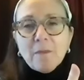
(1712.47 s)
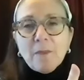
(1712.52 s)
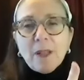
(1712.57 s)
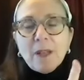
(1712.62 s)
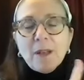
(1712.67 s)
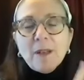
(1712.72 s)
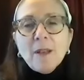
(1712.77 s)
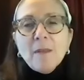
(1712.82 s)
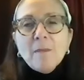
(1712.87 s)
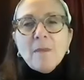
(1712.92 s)

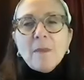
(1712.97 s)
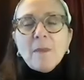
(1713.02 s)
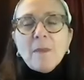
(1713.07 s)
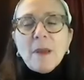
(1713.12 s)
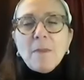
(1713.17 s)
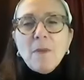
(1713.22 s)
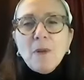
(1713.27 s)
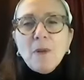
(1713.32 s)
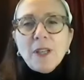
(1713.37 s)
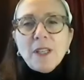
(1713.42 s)
But
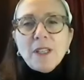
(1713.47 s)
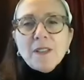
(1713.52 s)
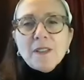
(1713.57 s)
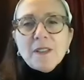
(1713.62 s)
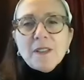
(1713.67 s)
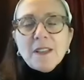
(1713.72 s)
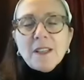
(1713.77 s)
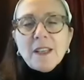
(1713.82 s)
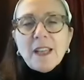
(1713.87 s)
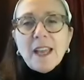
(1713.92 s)
my point is
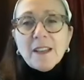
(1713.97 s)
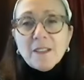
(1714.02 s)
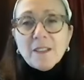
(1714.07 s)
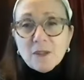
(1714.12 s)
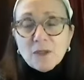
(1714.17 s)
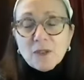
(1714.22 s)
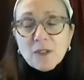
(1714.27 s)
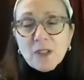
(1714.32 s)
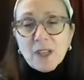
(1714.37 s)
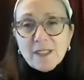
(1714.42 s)
that
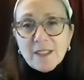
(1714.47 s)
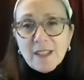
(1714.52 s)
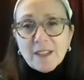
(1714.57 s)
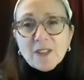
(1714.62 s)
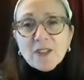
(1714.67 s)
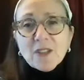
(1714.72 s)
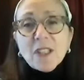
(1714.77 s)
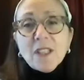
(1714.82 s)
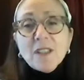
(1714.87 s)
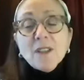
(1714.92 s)
exercise
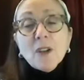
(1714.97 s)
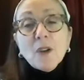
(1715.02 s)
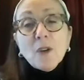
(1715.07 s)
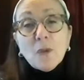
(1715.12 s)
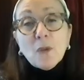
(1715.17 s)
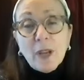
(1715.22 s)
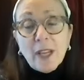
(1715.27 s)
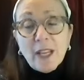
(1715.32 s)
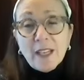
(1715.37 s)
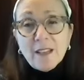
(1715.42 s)
actually is a
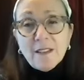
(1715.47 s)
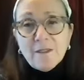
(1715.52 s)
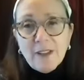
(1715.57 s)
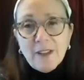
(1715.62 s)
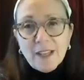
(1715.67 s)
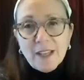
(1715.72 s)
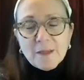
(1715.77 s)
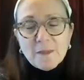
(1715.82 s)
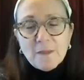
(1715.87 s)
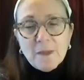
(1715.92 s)
great
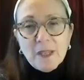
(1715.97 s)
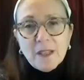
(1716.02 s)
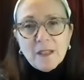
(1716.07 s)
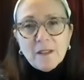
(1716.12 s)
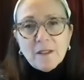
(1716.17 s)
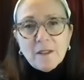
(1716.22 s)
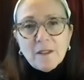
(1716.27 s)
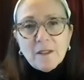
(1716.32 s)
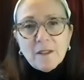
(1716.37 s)
investment